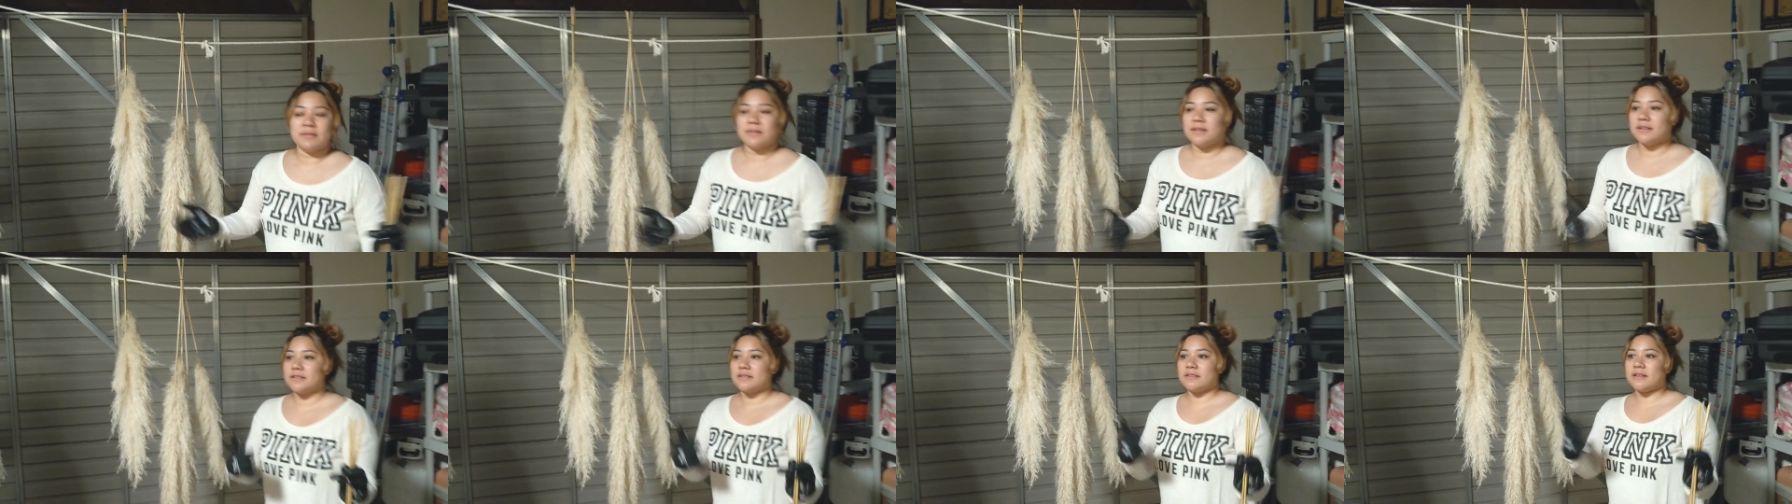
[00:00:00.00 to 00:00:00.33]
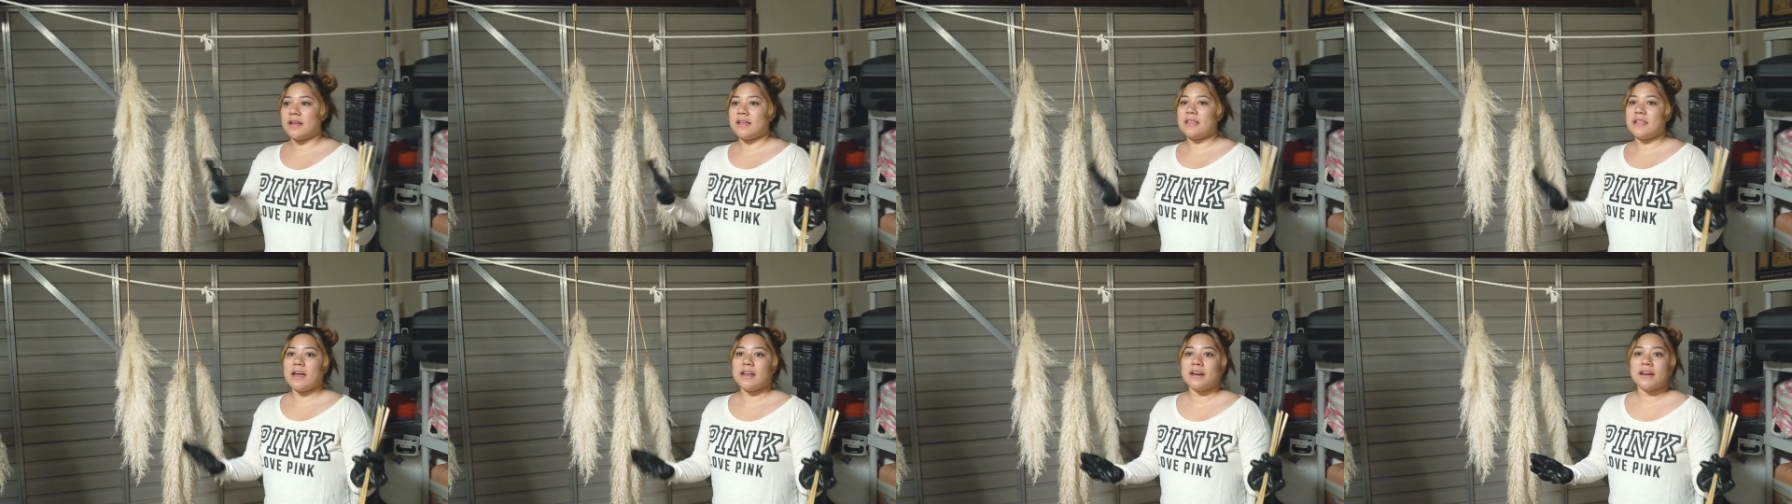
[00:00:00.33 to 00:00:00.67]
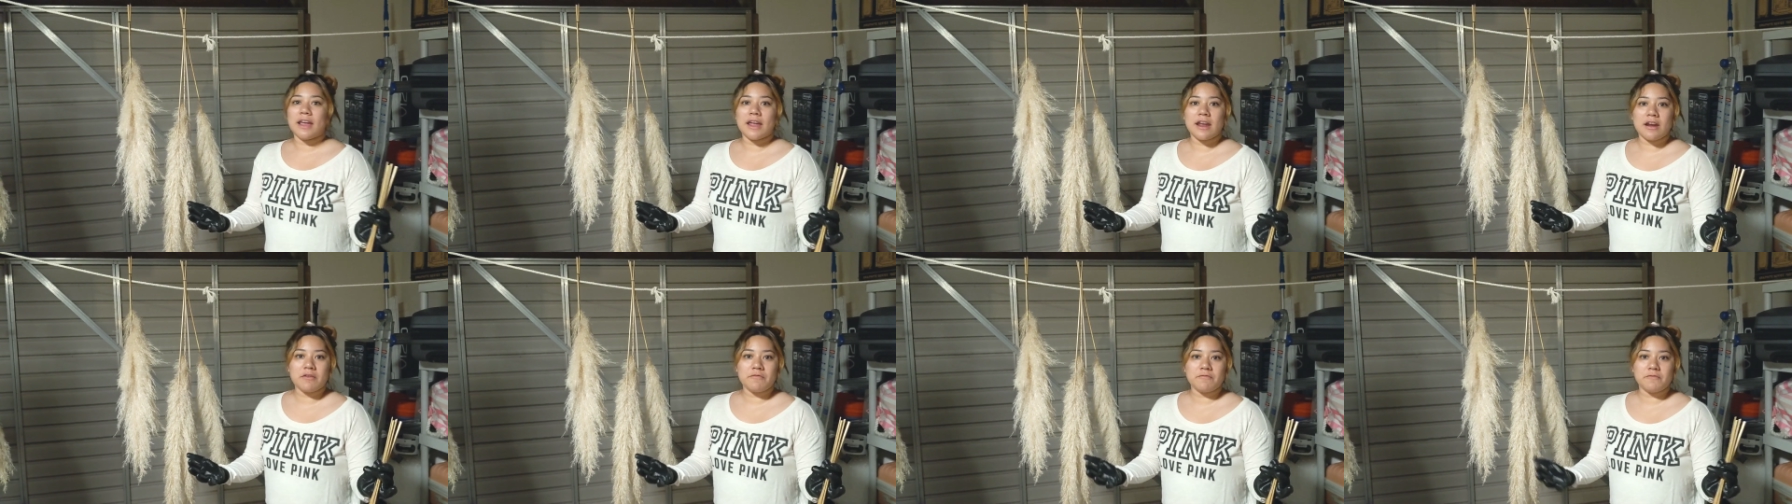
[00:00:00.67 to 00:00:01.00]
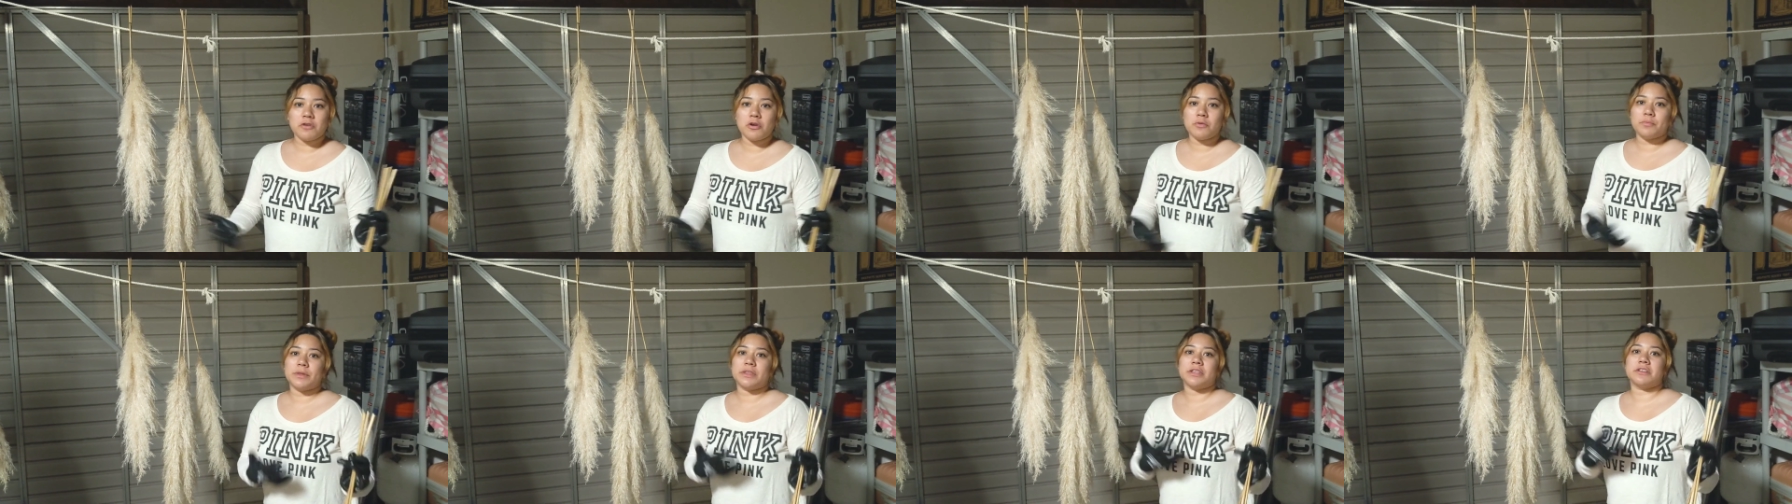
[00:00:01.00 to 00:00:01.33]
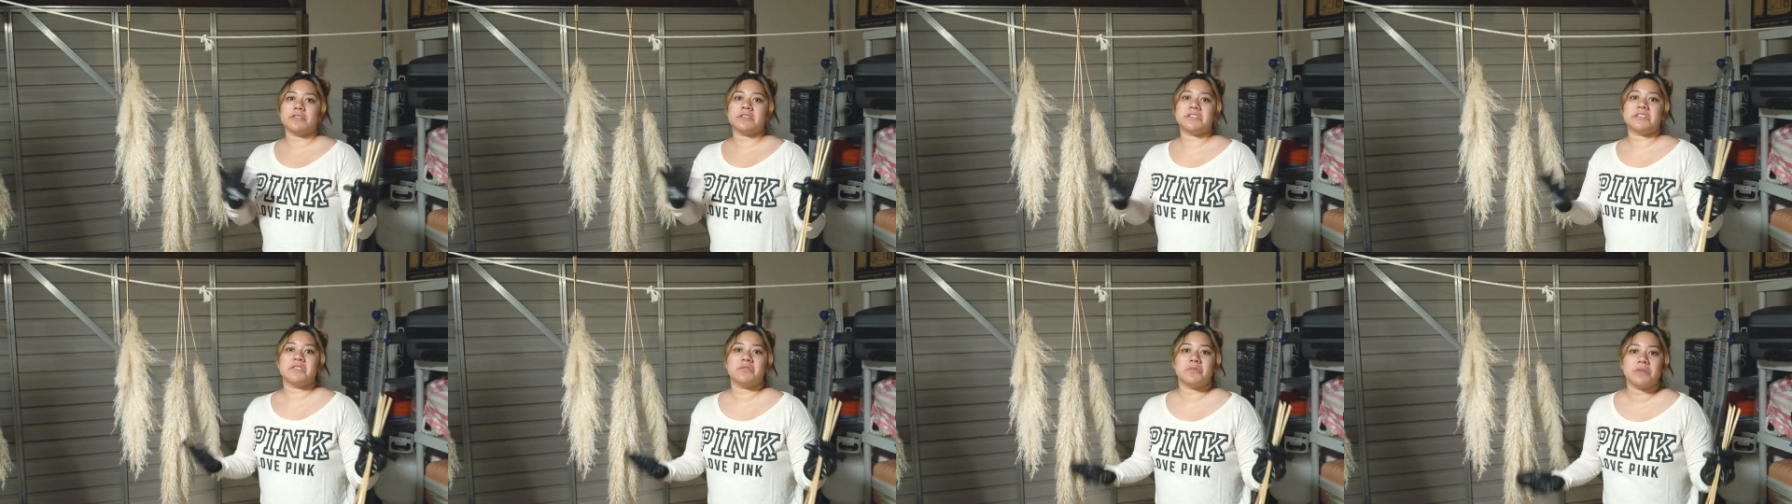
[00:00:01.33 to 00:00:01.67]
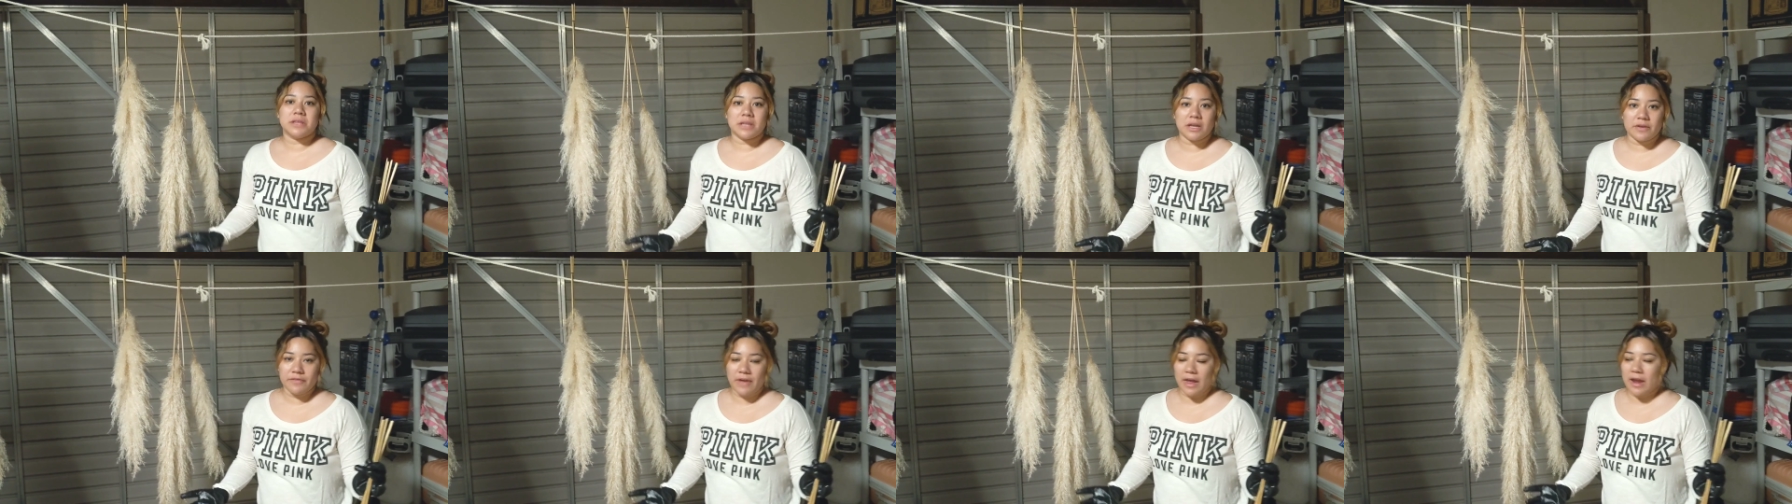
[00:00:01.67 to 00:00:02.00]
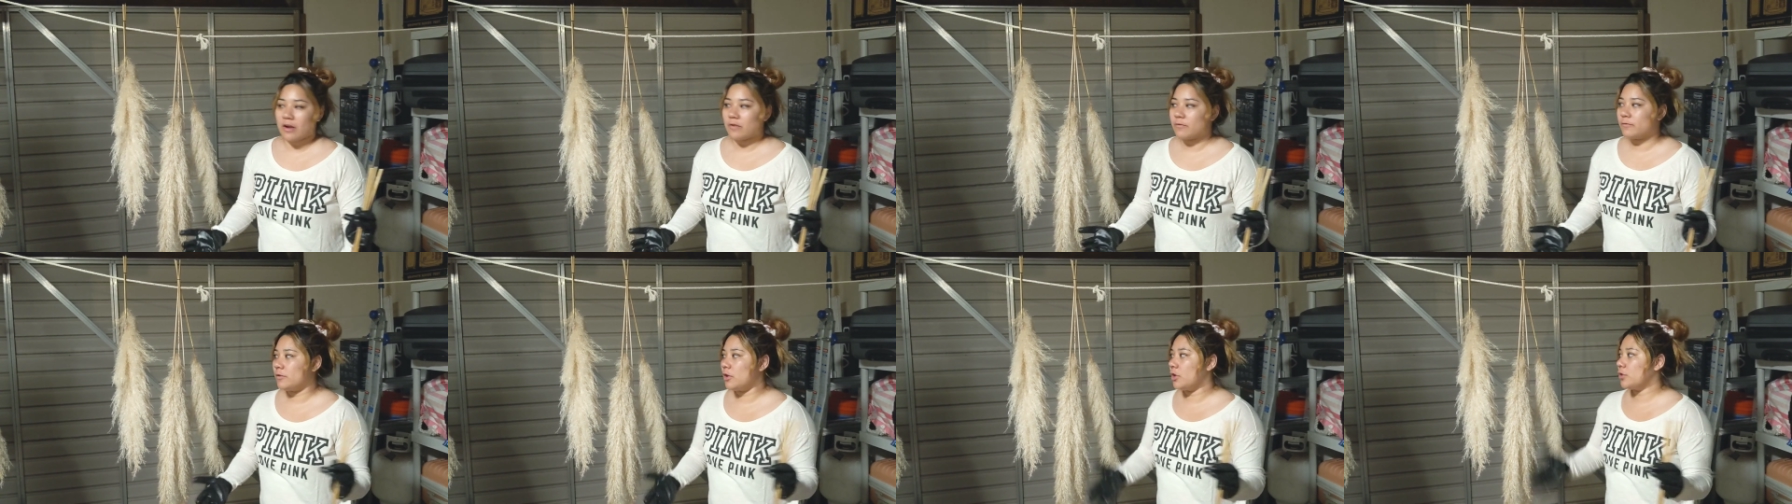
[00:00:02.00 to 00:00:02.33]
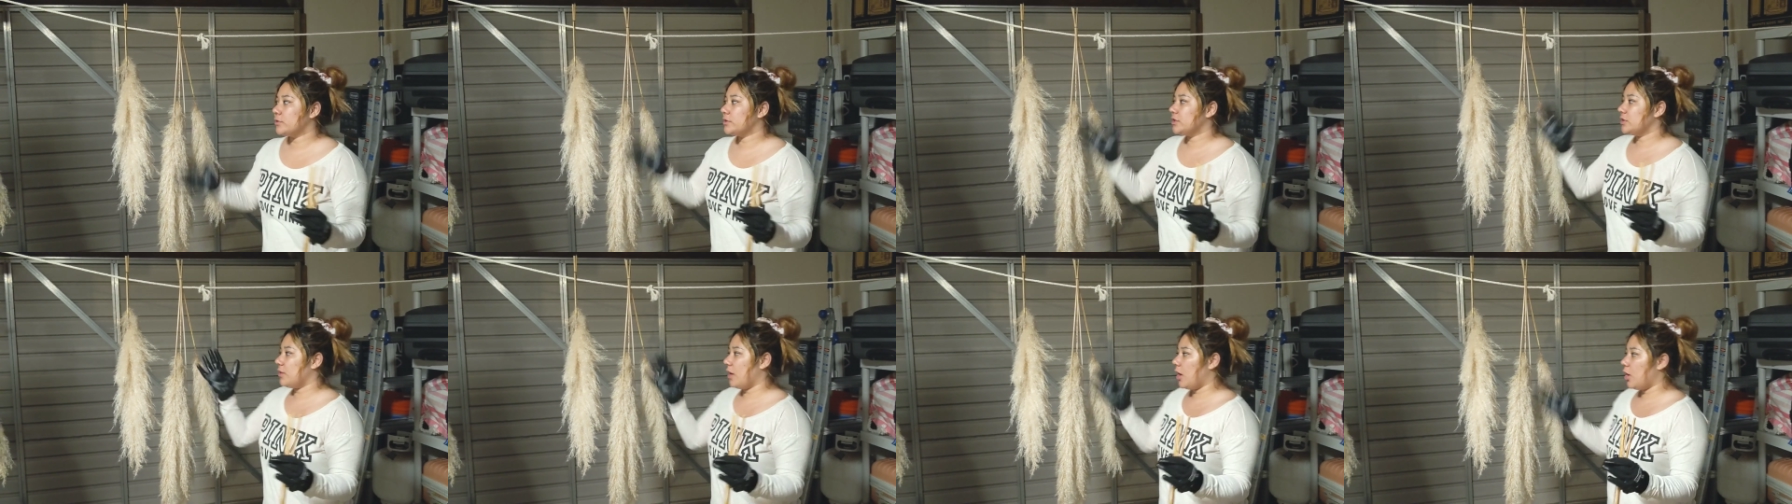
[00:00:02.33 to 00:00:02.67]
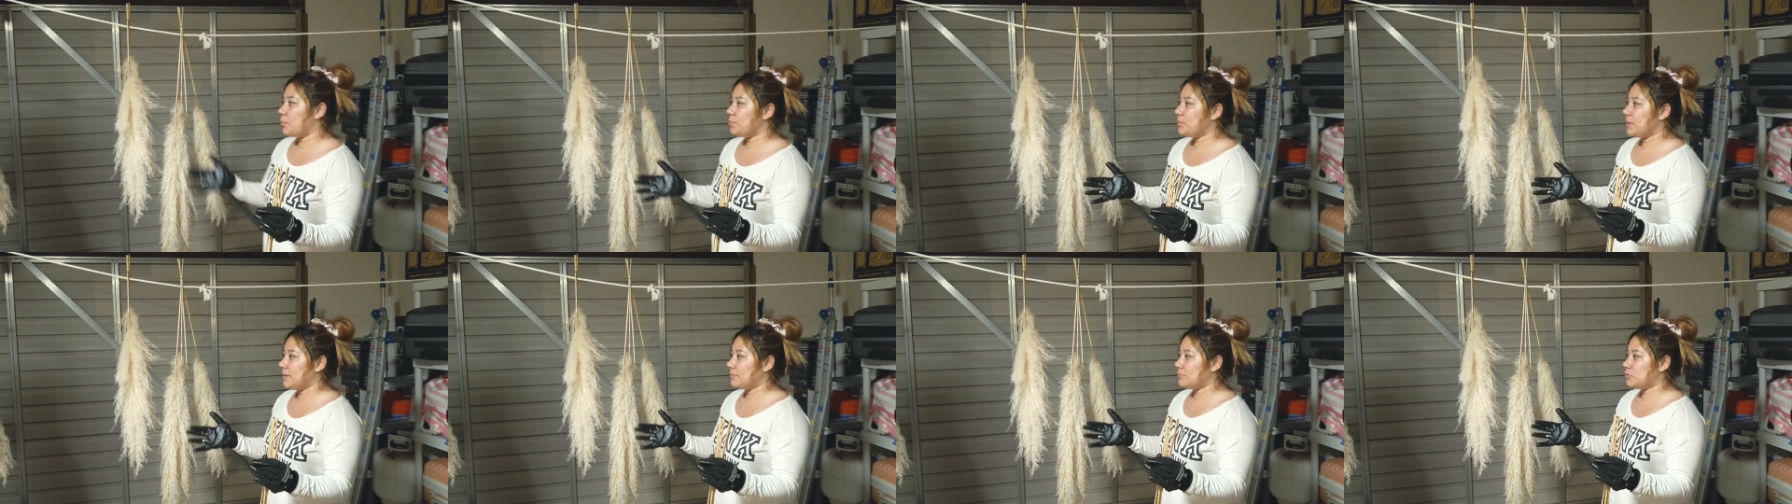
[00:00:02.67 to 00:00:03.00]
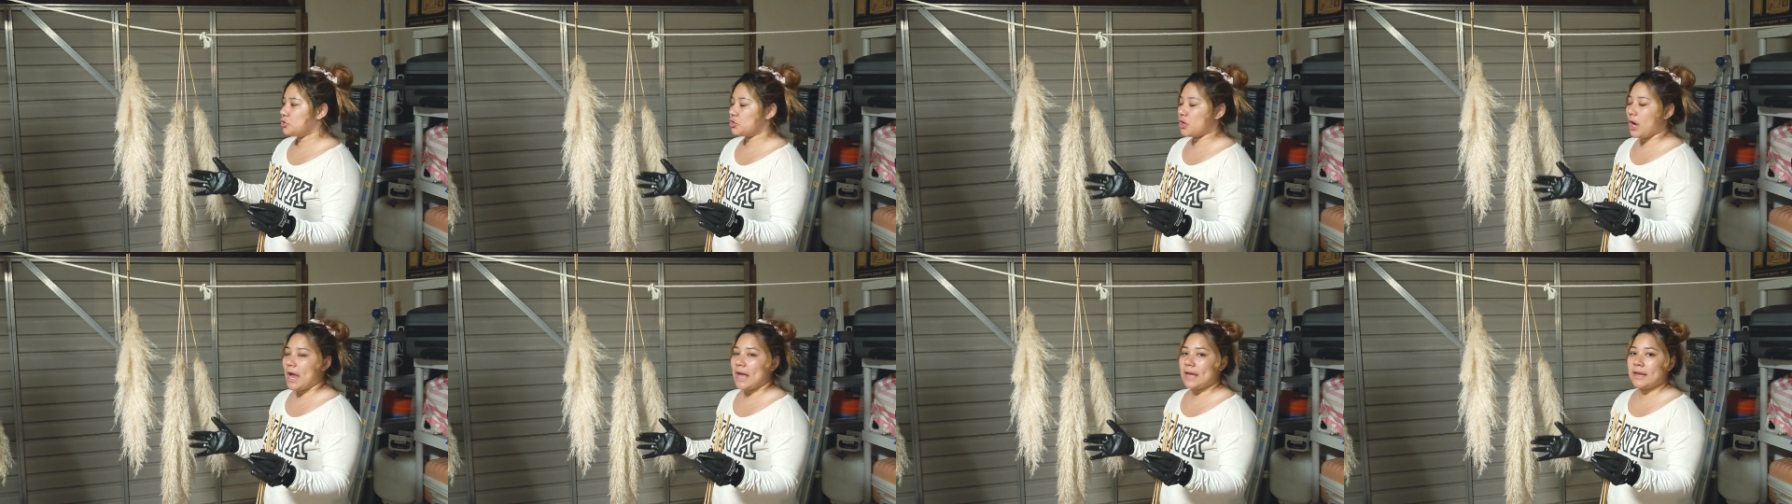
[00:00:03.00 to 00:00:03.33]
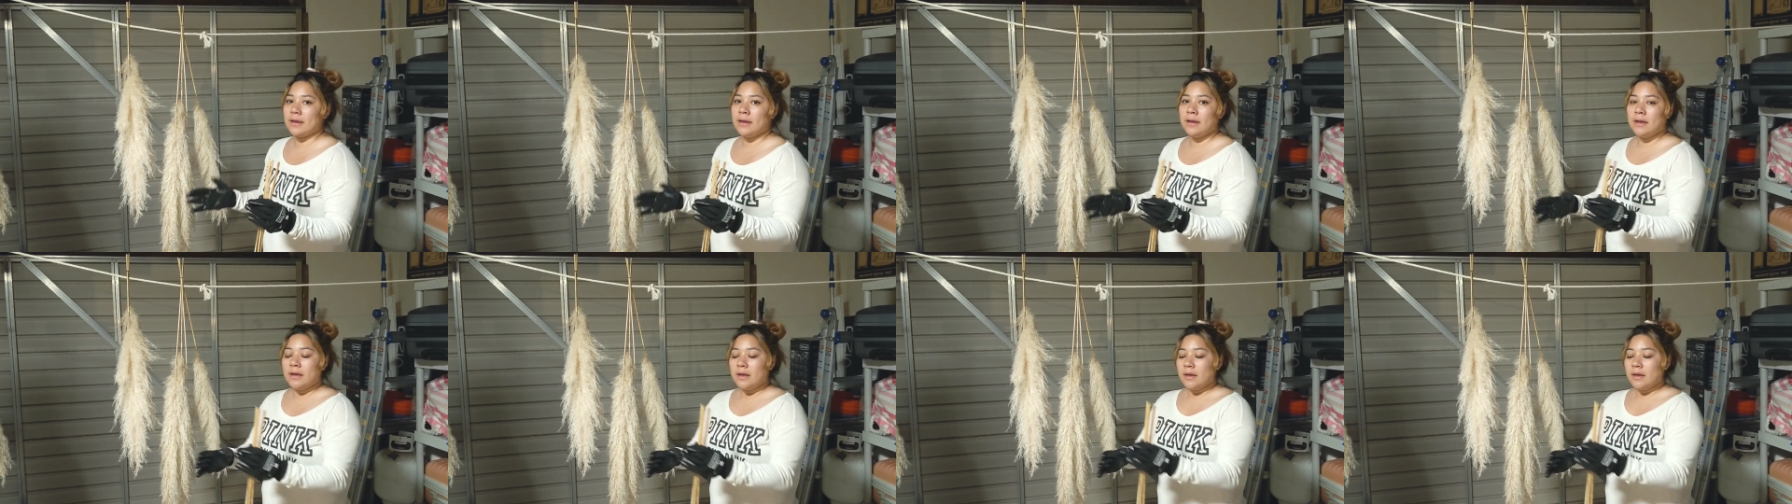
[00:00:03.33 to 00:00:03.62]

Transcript: There's not a lot of airflow, but there's still enough airflow to help them dry.